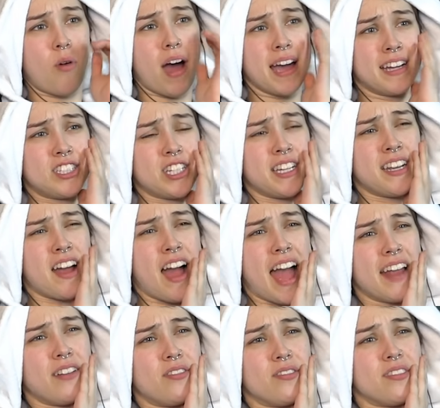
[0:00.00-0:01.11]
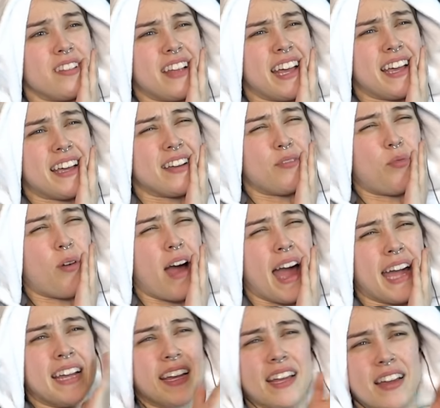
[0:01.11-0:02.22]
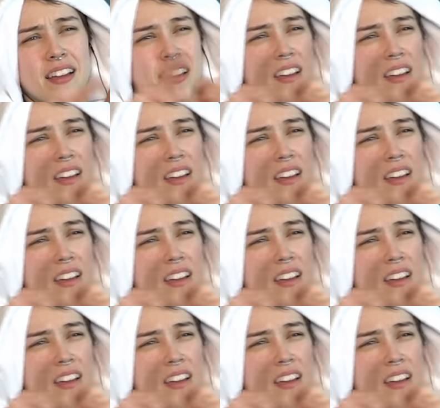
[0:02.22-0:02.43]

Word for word: Why is she not? I don't like why.